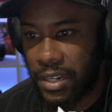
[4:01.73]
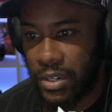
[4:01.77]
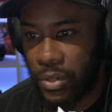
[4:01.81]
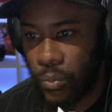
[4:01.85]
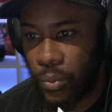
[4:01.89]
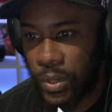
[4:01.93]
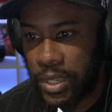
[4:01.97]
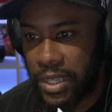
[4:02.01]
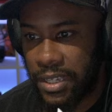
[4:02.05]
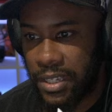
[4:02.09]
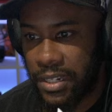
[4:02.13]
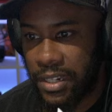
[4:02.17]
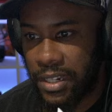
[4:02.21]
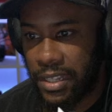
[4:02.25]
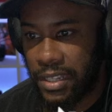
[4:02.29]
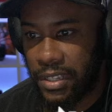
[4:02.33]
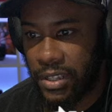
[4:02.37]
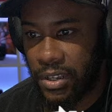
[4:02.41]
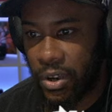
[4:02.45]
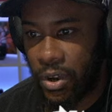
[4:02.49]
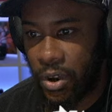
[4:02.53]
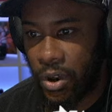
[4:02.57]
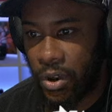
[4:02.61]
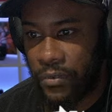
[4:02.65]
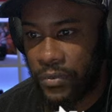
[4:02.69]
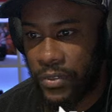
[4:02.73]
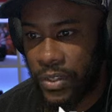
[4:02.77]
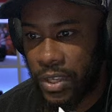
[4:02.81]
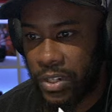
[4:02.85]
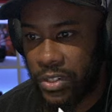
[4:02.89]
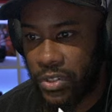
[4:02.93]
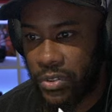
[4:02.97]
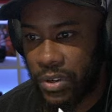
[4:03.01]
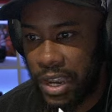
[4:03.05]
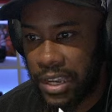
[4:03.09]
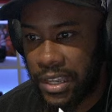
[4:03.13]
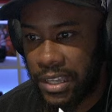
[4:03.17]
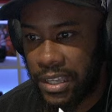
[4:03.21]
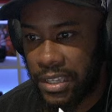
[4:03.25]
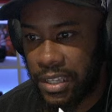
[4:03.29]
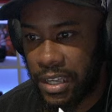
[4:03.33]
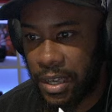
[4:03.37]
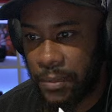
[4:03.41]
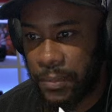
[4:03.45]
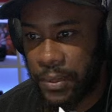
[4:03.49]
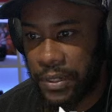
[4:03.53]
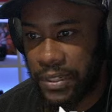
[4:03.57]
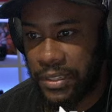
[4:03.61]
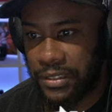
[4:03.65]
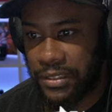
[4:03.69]
the weakening of the tracking
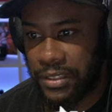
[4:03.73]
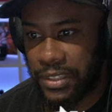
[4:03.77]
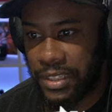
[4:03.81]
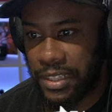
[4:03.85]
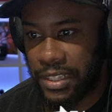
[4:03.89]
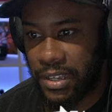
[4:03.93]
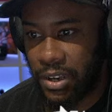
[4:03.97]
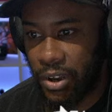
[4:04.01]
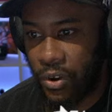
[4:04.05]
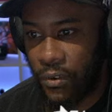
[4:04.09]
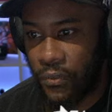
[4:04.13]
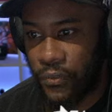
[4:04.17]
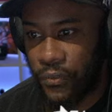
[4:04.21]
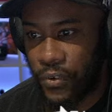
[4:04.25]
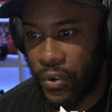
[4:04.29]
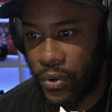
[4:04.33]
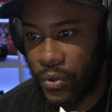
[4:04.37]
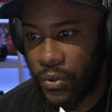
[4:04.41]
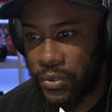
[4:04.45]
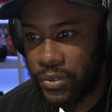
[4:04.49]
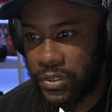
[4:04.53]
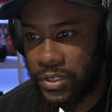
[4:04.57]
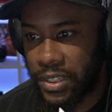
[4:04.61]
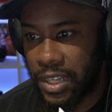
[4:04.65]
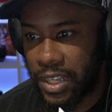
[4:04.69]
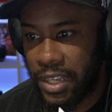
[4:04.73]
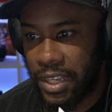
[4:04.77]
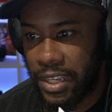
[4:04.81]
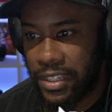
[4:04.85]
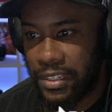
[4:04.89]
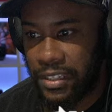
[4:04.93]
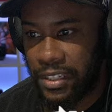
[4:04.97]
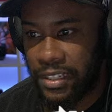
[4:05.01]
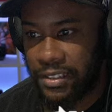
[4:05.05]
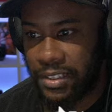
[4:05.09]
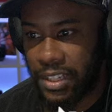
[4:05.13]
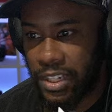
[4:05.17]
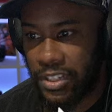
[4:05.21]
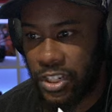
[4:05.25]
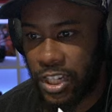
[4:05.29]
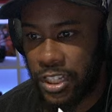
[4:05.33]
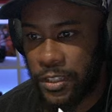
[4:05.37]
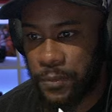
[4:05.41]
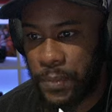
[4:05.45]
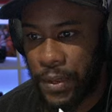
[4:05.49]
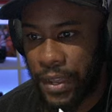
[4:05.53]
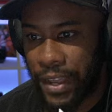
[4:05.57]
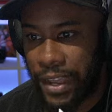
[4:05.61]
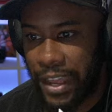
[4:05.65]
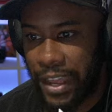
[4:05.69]
ability of throws, this adjustment